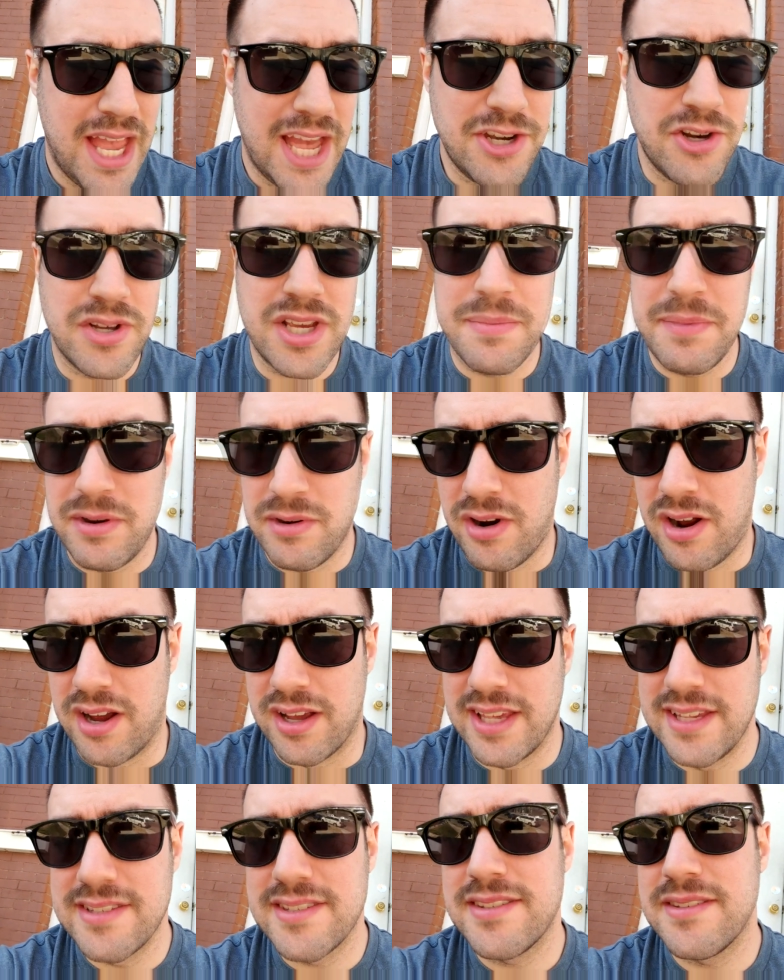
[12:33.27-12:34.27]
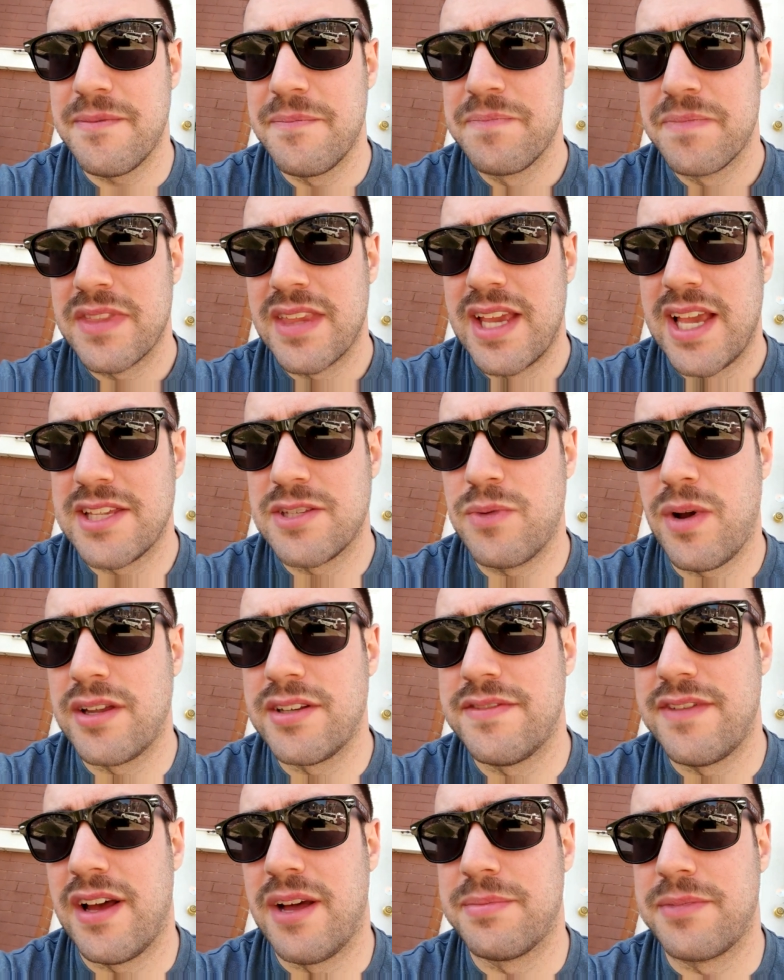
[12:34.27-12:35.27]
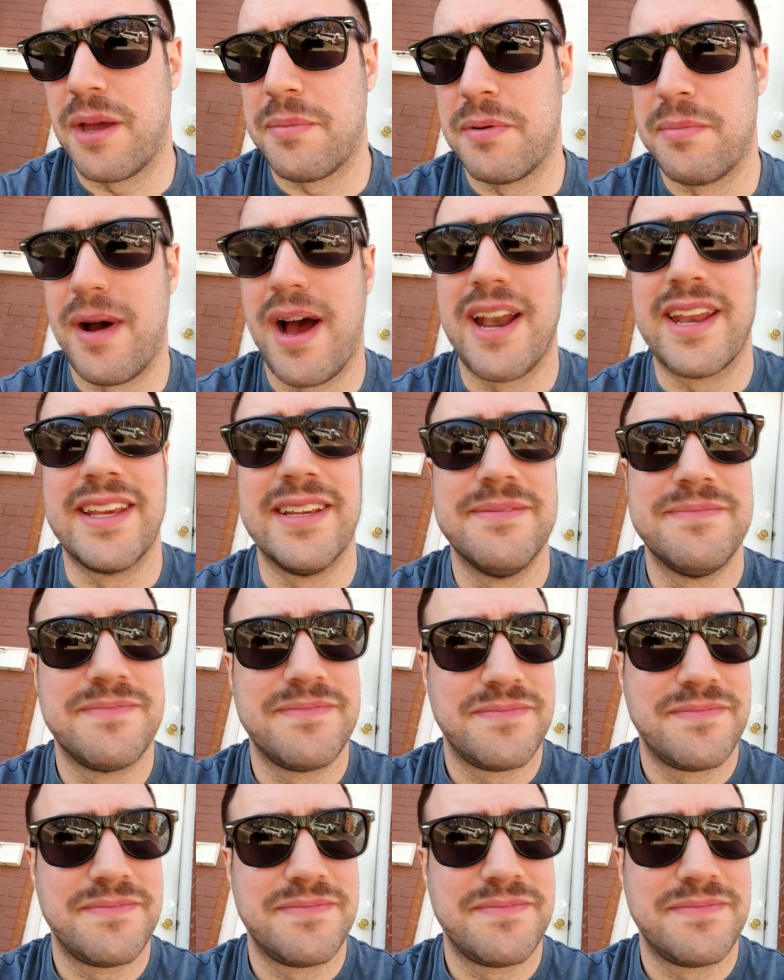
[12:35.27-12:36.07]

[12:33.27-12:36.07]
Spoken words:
And don't get me wrong, he has a well-developed upper body.